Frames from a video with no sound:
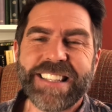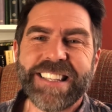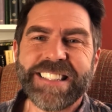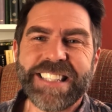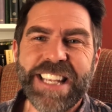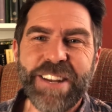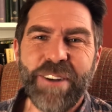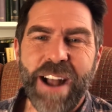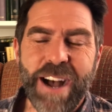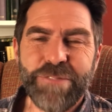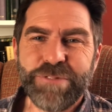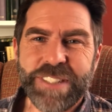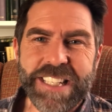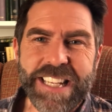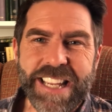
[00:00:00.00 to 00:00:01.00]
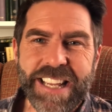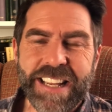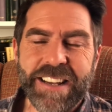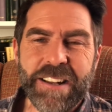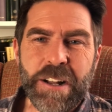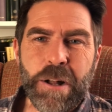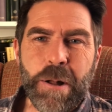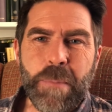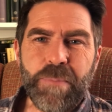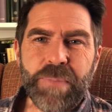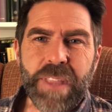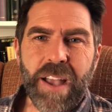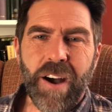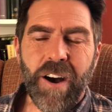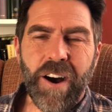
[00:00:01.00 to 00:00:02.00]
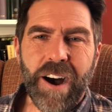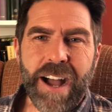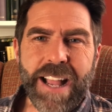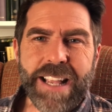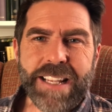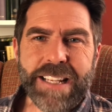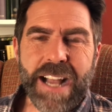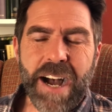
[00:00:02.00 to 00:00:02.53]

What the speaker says: that year after year I